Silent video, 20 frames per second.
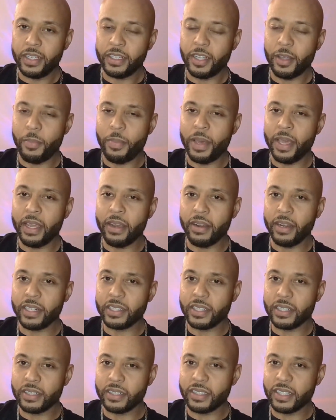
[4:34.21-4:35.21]
the
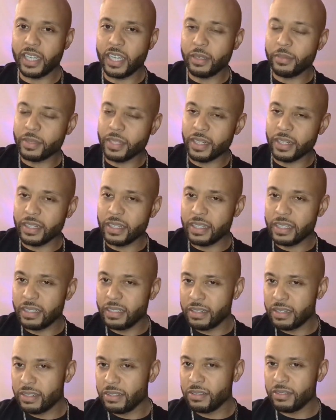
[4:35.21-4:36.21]
pairing just seems a
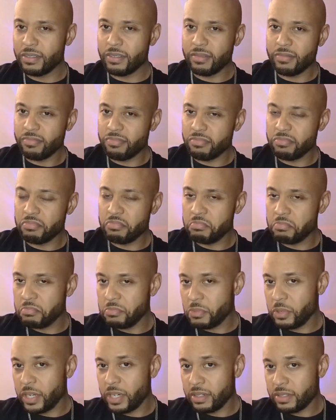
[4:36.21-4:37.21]
little
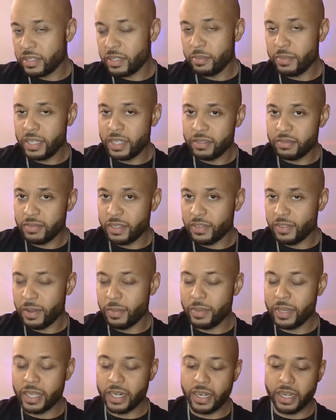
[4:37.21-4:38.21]
weird to me, if
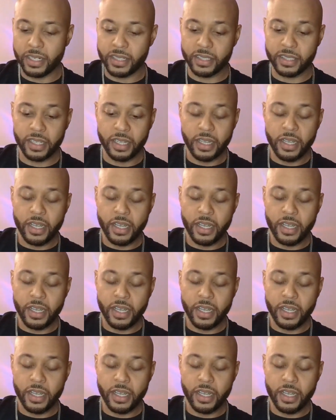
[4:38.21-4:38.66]
I'm being honest.